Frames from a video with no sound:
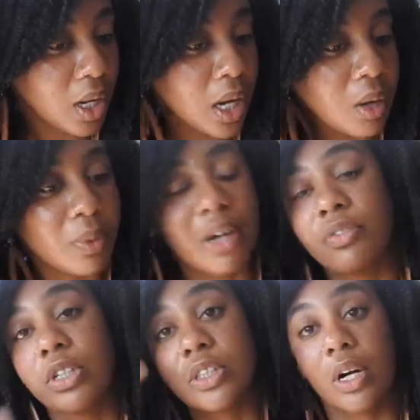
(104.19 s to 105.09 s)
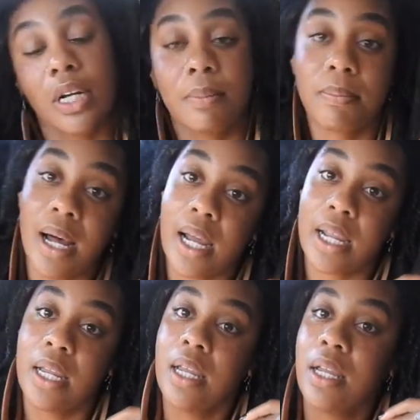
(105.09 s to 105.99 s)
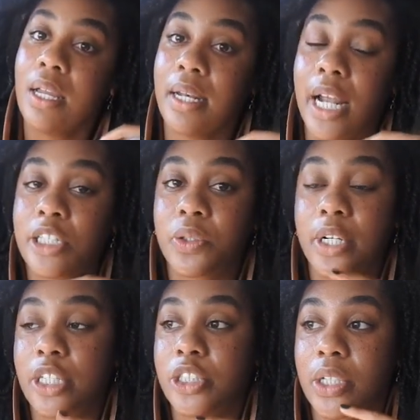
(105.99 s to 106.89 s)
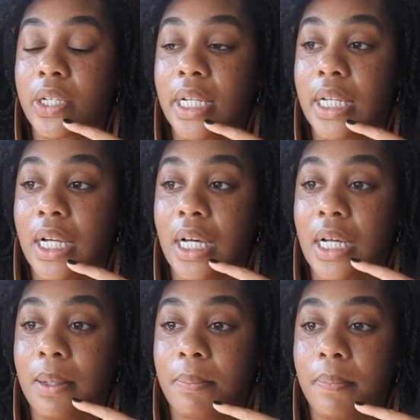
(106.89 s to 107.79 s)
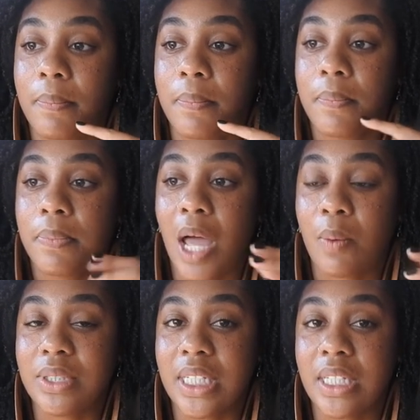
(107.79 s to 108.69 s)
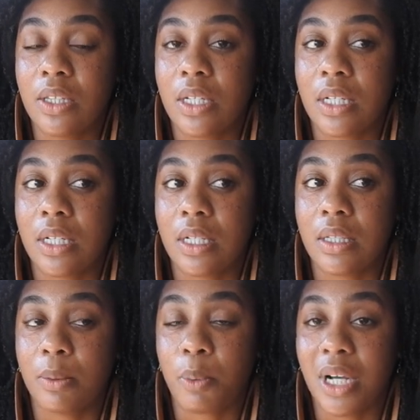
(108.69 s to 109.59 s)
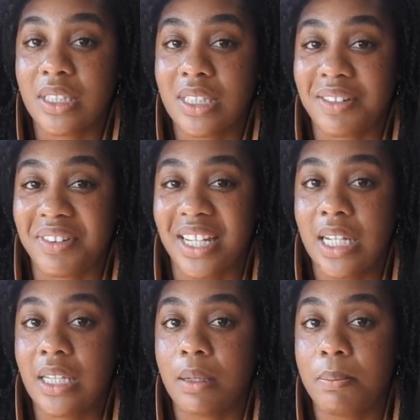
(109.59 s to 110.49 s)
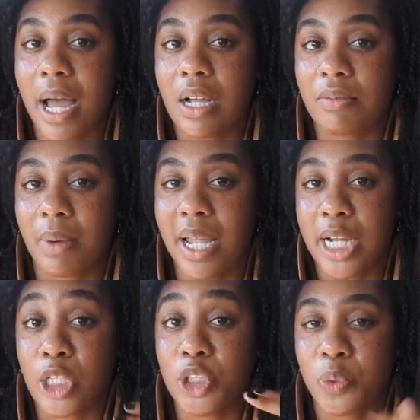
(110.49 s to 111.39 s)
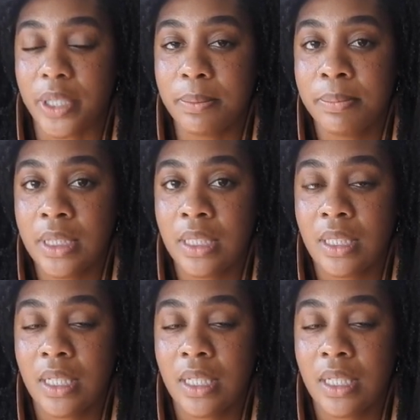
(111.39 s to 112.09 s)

uh, when I first started my natural hair journey, um, I was in the, the process of getting the back of my hair trimmed.